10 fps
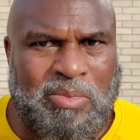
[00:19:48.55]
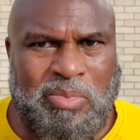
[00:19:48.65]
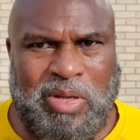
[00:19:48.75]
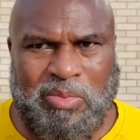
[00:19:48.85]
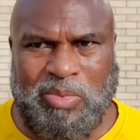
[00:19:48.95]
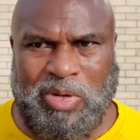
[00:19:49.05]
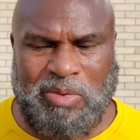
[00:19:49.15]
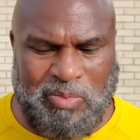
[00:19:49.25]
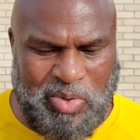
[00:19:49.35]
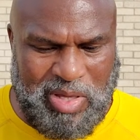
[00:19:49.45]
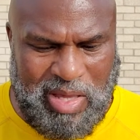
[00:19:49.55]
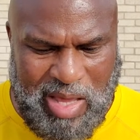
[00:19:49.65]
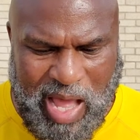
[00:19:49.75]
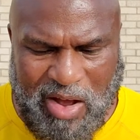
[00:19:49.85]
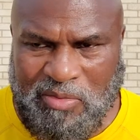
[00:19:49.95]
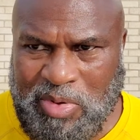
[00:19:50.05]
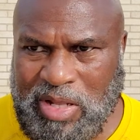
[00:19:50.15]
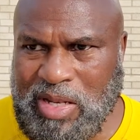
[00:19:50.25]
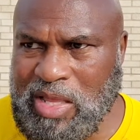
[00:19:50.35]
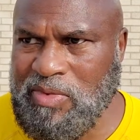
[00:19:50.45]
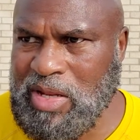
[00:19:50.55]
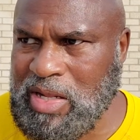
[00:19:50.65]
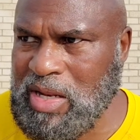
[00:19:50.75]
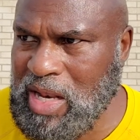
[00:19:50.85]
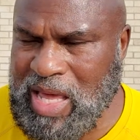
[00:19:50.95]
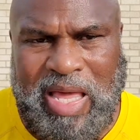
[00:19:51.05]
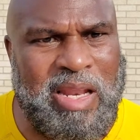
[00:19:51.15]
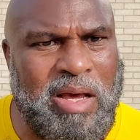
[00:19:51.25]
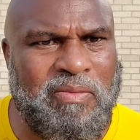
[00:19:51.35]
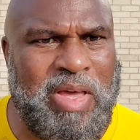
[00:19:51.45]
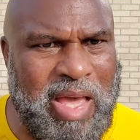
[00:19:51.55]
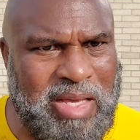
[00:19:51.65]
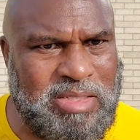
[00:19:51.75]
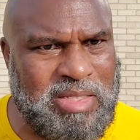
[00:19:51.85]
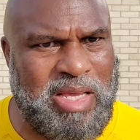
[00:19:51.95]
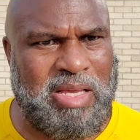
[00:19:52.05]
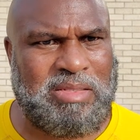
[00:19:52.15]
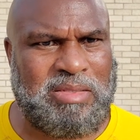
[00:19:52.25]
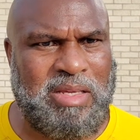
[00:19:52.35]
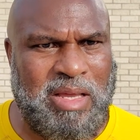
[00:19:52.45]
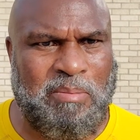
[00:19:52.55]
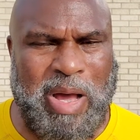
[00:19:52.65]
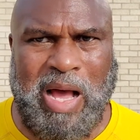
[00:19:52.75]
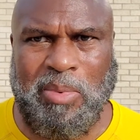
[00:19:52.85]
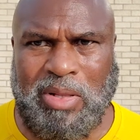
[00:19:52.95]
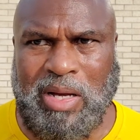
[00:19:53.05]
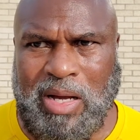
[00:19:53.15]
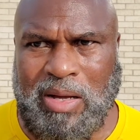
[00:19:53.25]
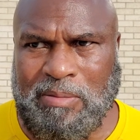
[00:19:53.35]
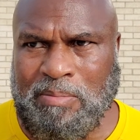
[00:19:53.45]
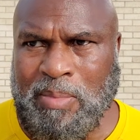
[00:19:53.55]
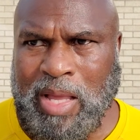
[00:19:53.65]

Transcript: We, we, we have been living in the land of excess in Babylon.